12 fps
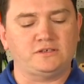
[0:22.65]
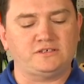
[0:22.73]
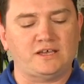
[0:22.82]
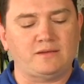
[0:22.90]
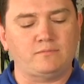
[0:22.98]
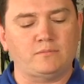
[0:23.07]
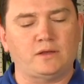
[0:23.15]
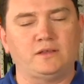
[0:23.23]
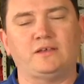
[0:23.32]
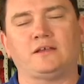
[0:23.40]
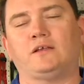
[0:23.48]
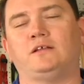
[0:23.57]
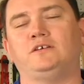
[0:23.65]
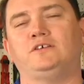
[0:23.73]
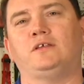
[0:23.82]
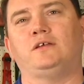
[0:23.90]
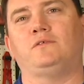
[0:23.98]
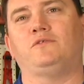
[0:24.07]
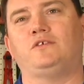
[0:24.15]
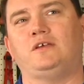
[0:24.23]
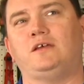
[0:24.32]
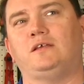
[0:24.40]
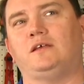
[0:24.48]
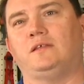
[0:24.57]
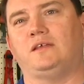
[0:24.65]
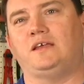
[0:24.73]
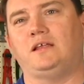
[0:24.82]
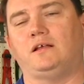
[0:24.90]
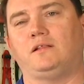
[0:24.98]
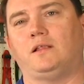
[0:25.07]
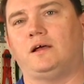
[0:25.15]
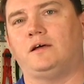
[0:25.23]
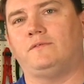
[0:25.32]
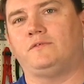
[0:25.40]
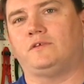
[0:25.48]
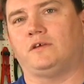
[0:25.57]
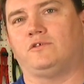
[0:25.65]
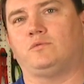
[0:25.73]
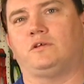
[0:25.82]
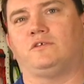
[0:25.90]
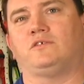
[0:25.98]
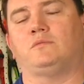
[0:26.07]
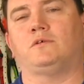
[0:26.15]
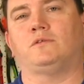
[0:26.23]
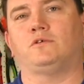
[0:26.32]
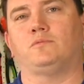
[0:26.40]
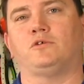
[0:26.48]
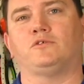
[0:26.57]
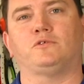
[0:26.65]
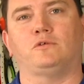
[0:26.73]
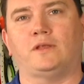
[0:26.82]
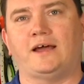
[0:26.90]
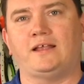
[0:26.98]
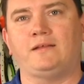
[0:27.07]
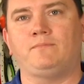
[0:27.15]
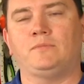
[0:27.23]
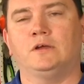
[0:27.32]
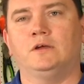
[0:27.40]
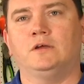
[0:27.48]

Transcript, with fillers: the same uh, technology that you've seen in the heated gloves as well as some of their personal lighting.